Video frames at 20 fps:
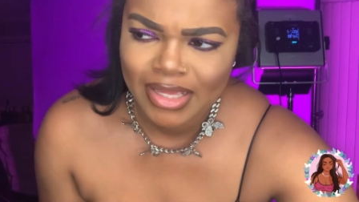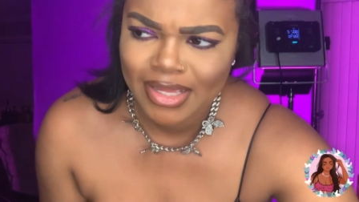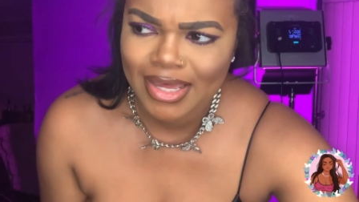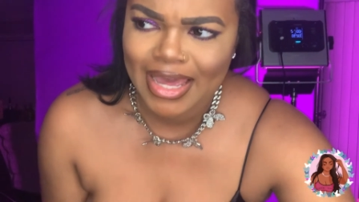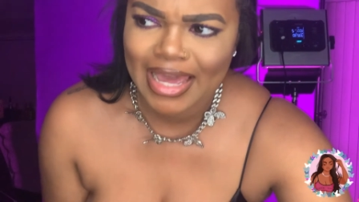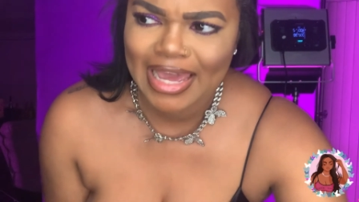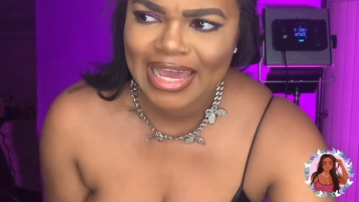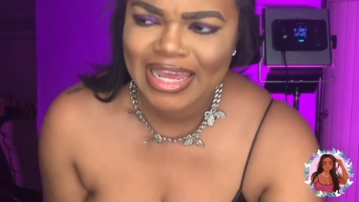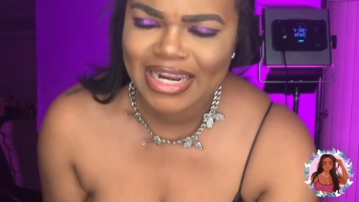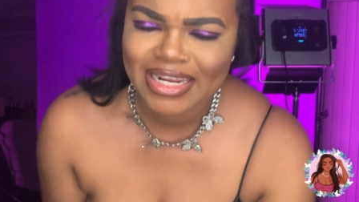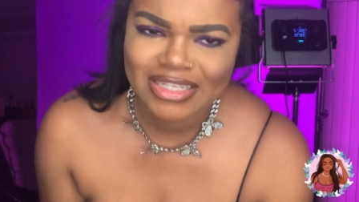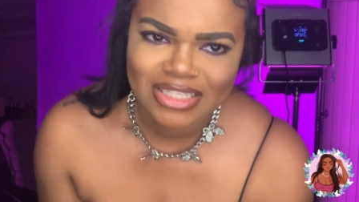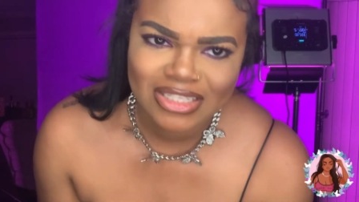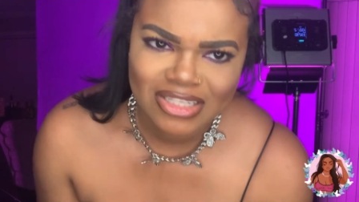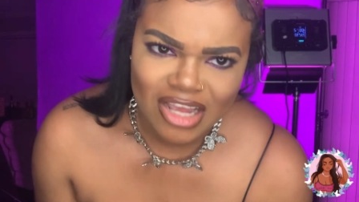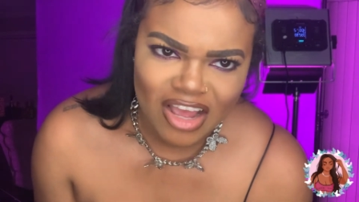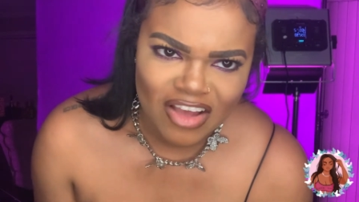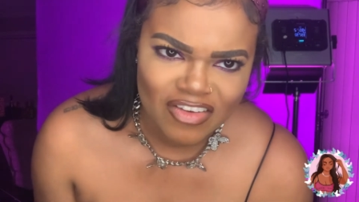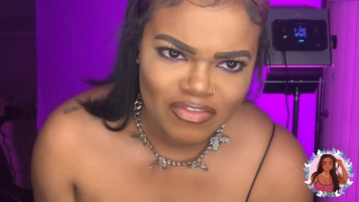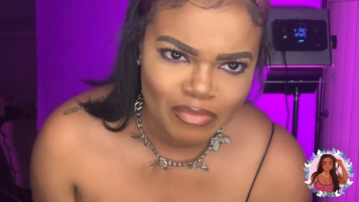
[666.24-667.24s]
I had a
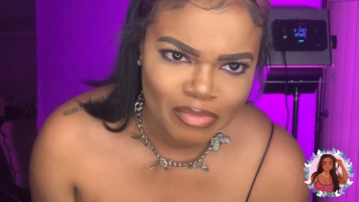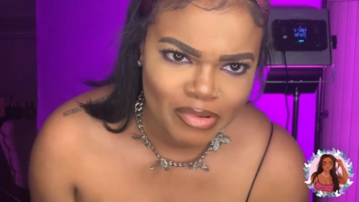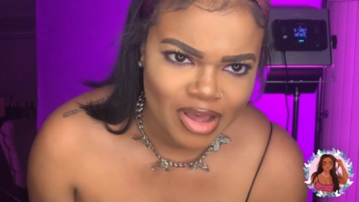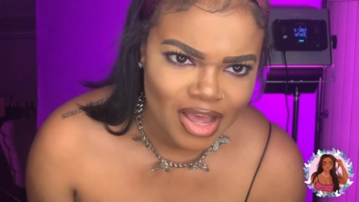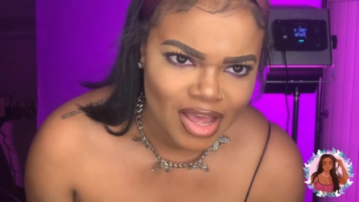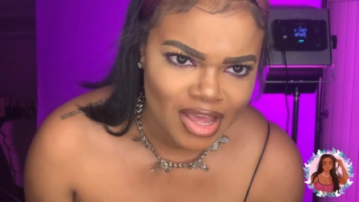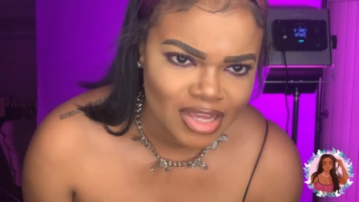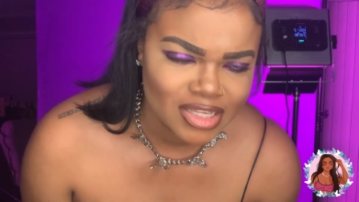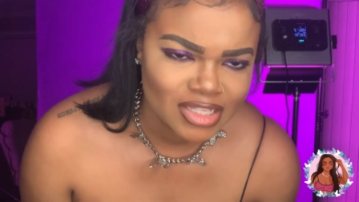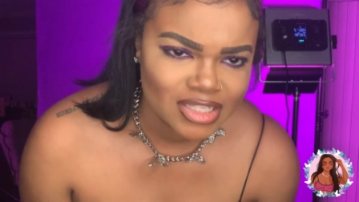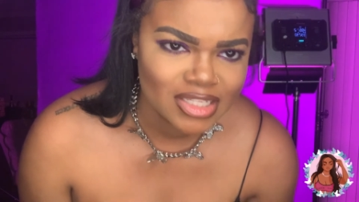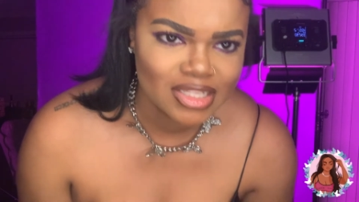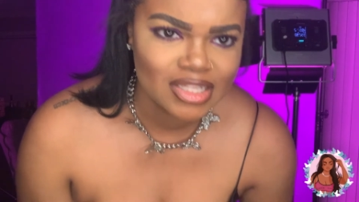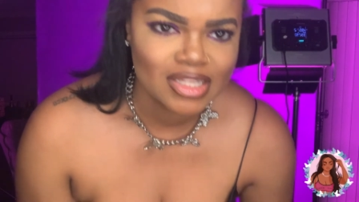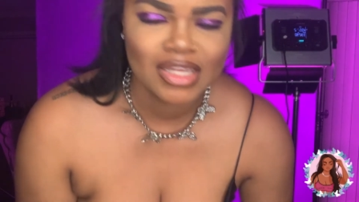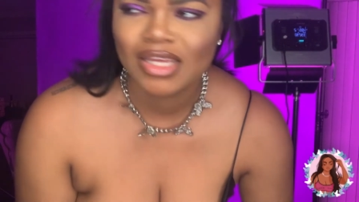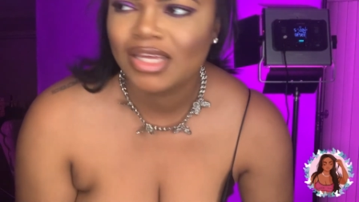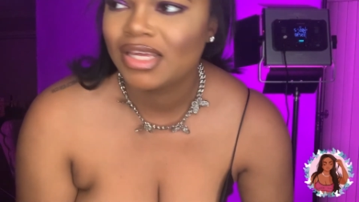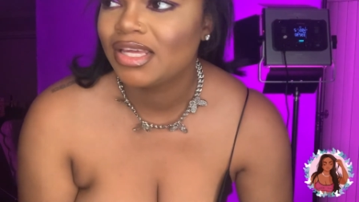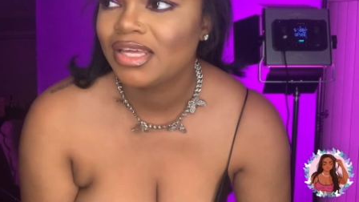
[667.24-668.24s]
softbox
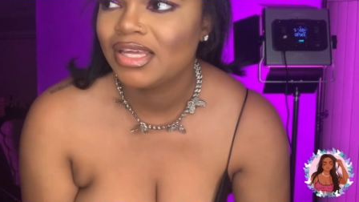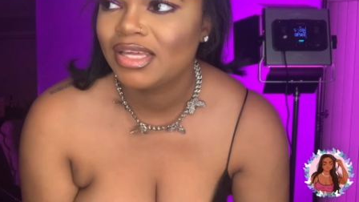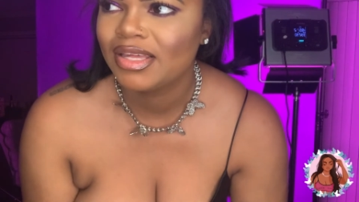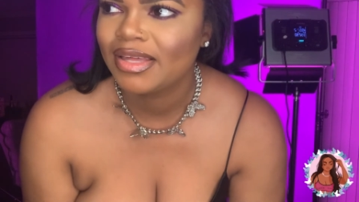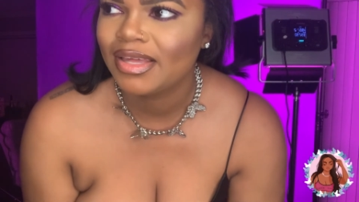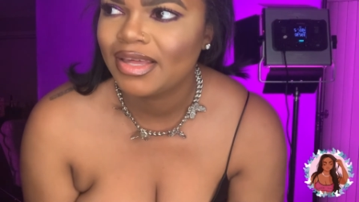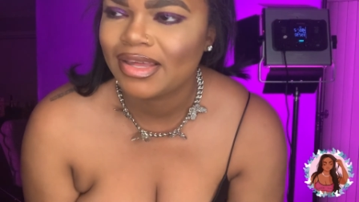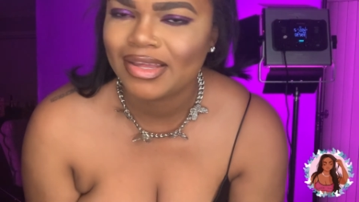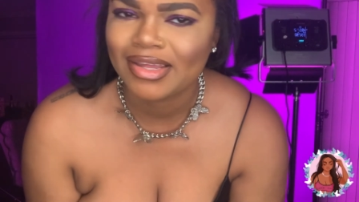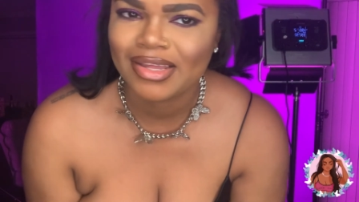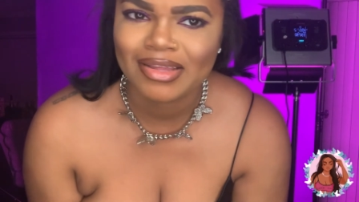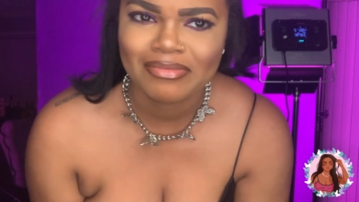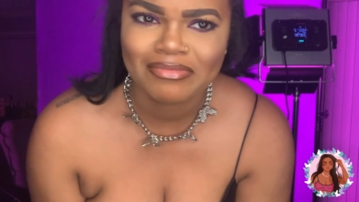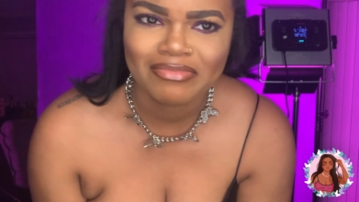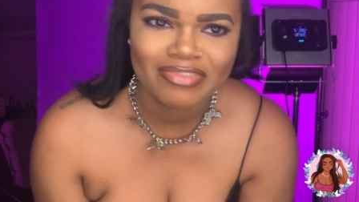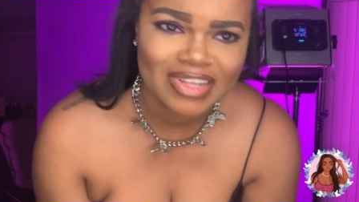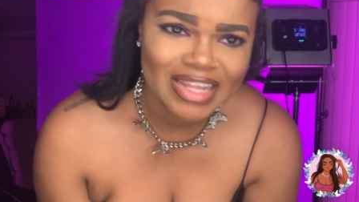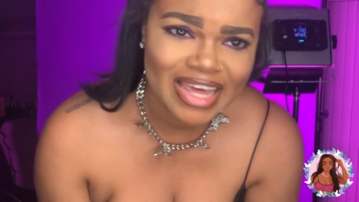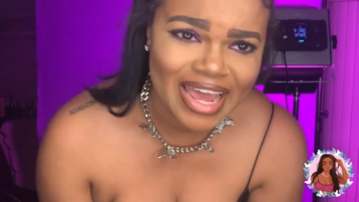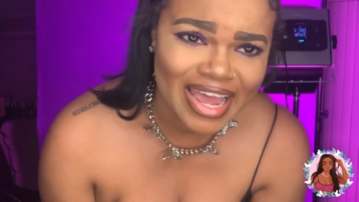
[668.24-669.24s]
um,
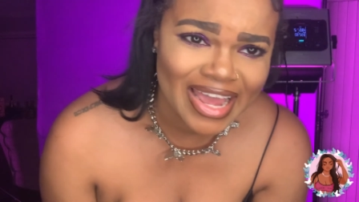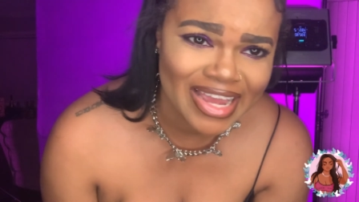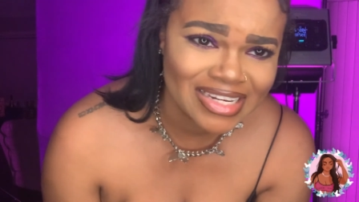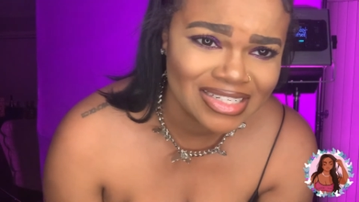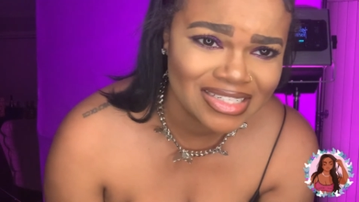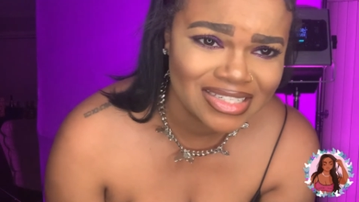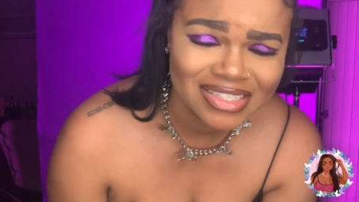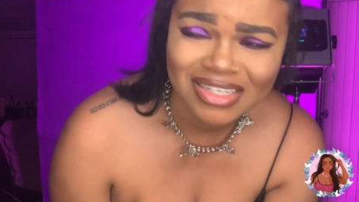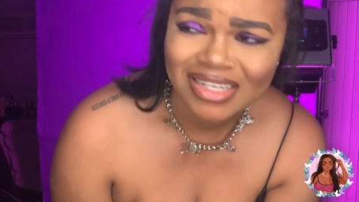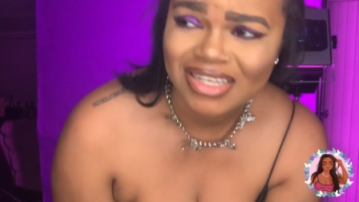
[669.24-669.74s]
flash